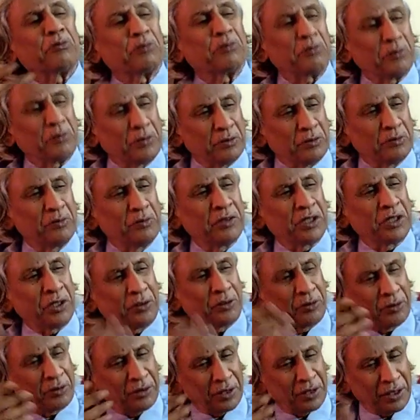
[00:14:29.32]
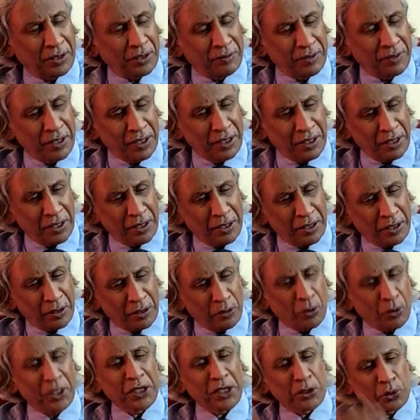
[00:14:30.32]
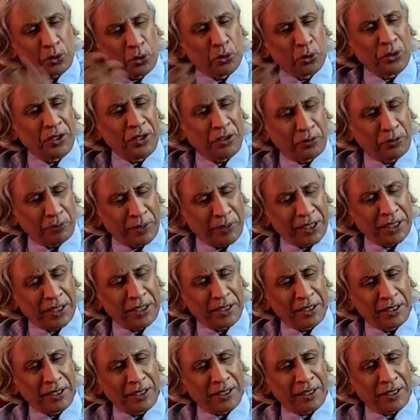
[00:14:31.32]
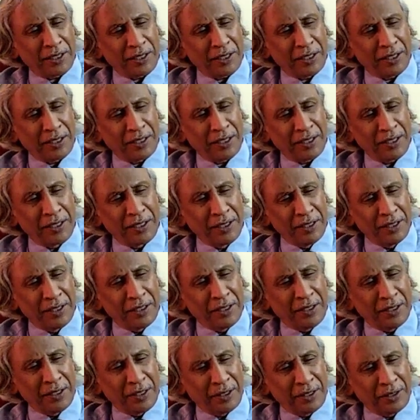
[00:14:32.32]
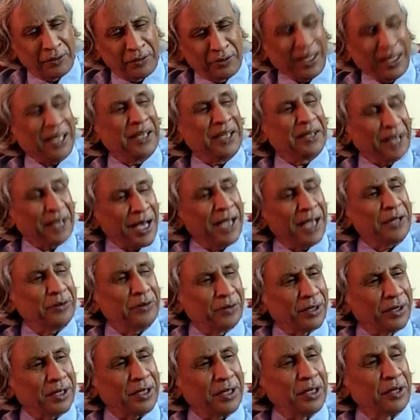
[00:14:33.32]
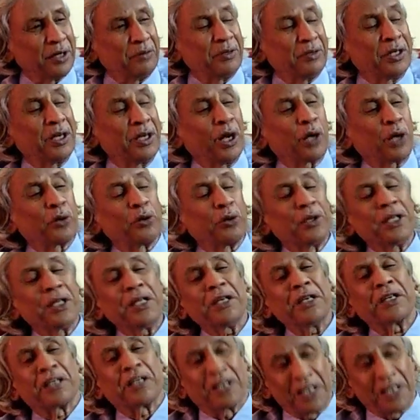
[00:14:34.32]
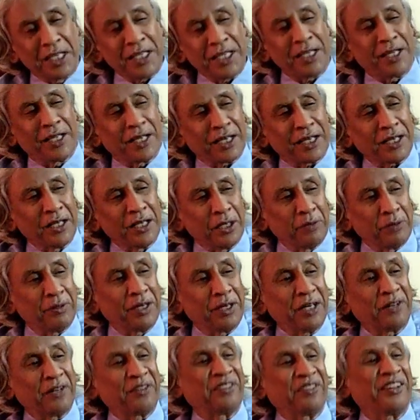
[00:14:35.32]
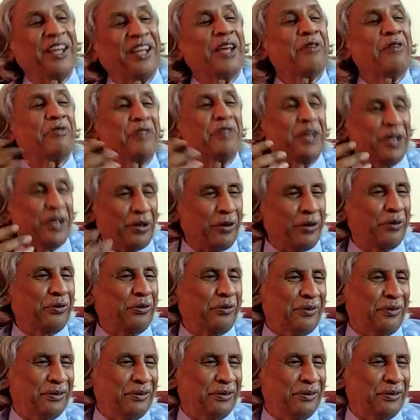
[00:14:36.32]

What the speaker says: which is going through this particular sanitizer, we not only get clean air, we get safe air also.